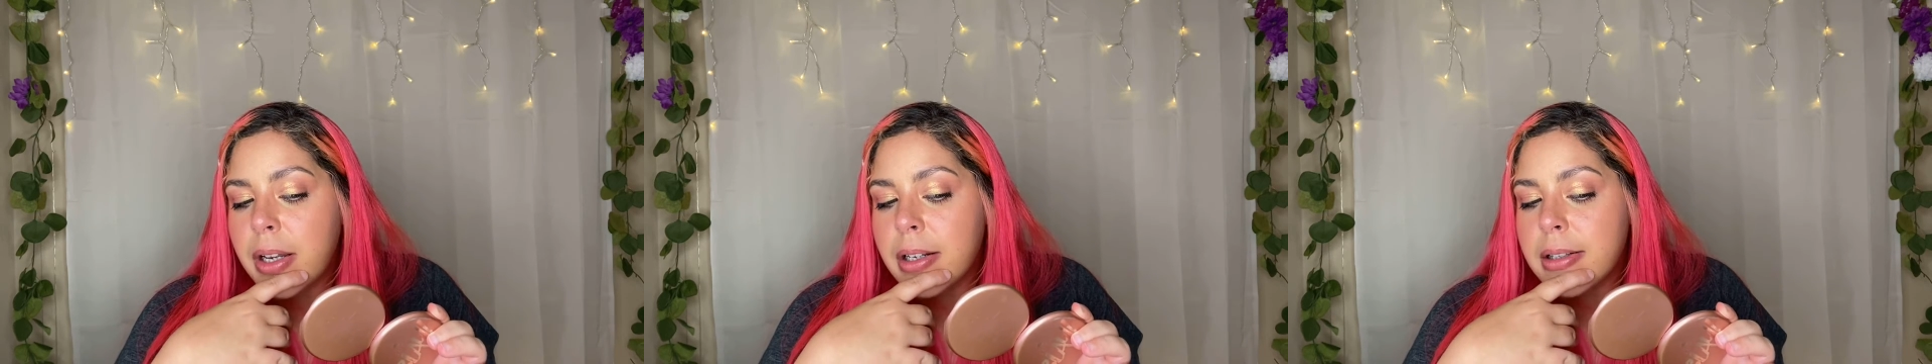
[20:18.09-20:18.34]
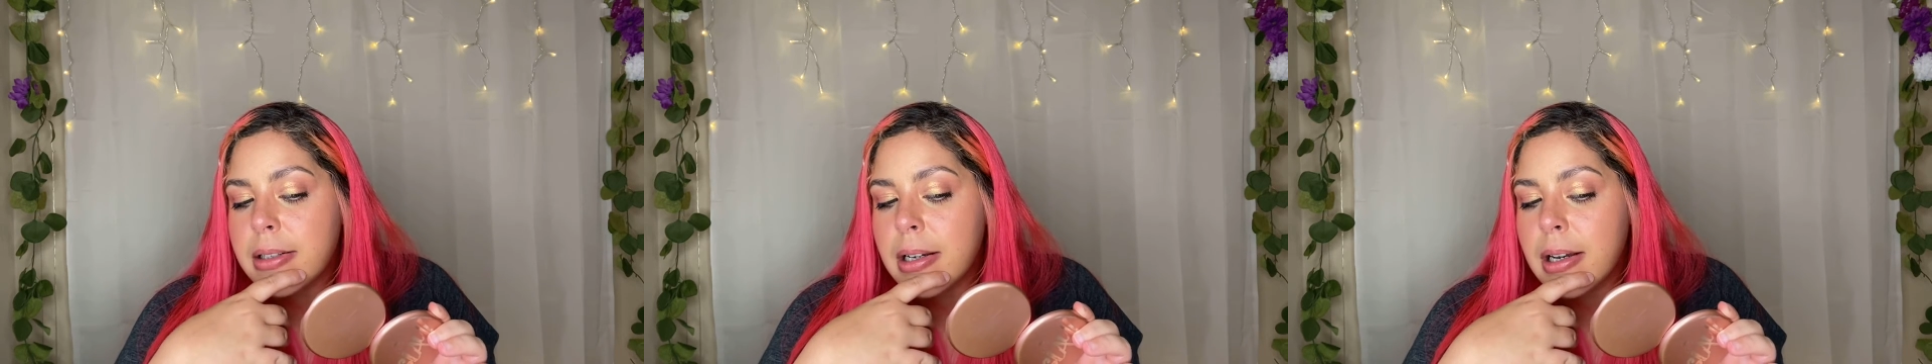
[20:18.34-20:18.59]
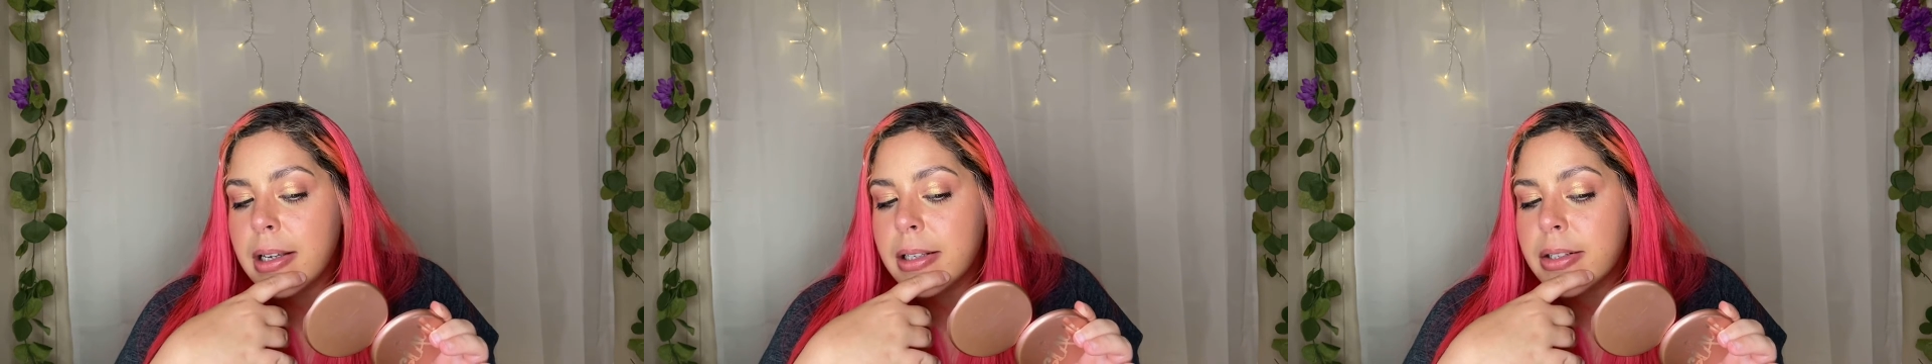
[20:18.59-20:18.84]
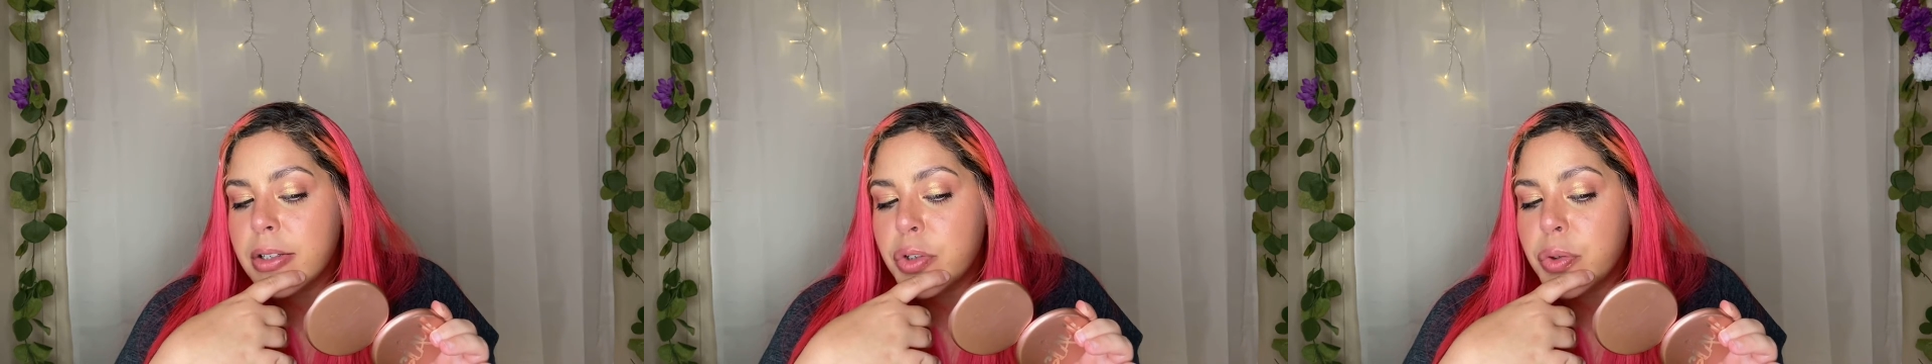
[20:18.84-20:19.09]
It's not
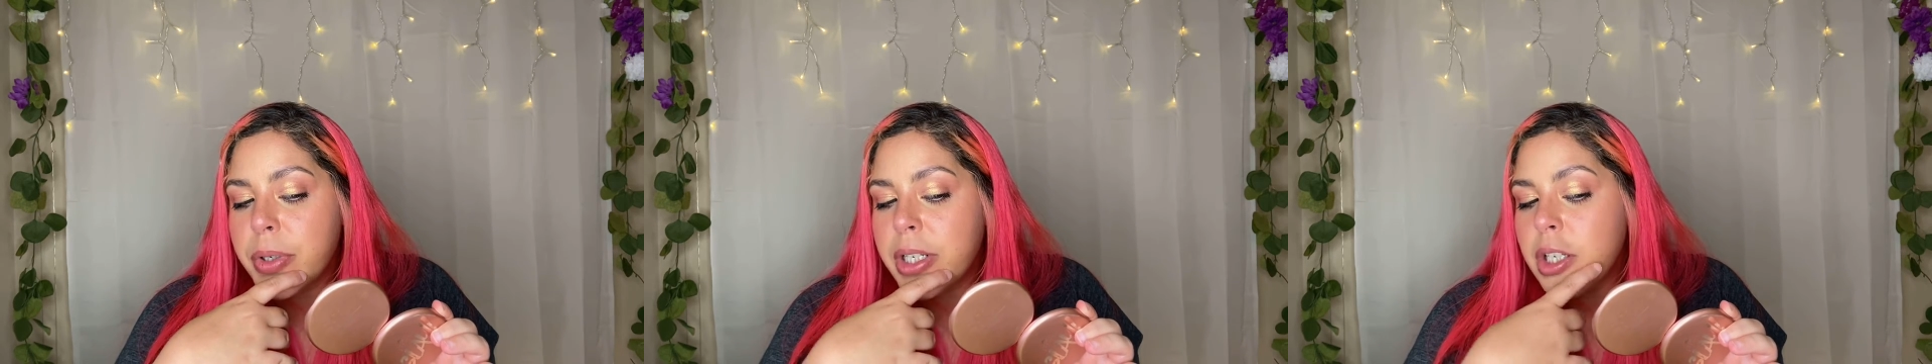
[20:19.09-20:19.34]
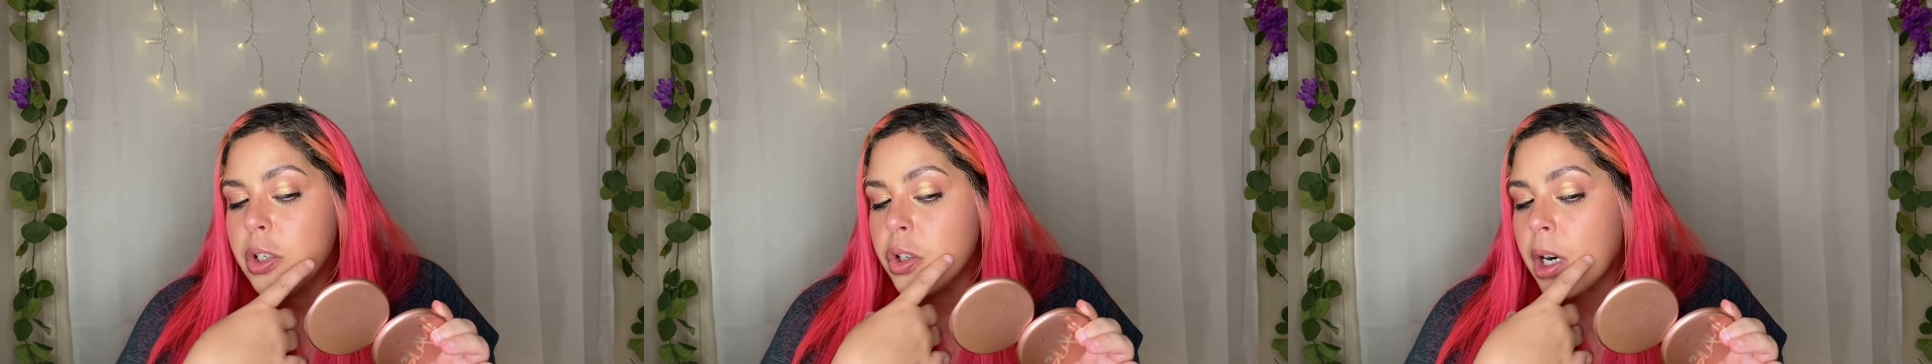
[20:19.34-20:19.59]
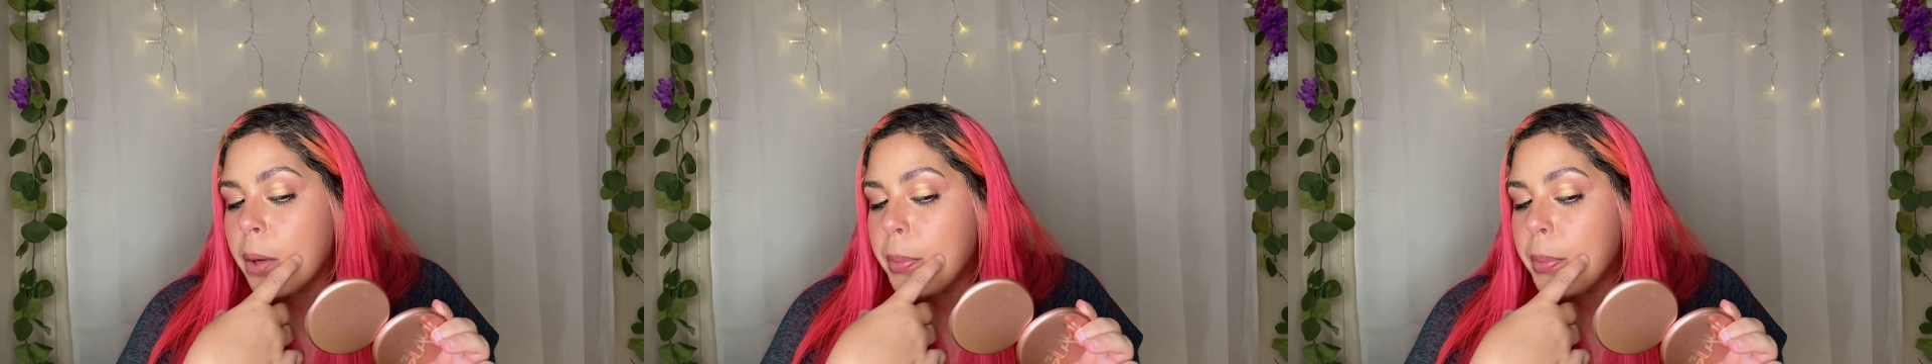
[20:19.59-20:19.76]
accentuating dry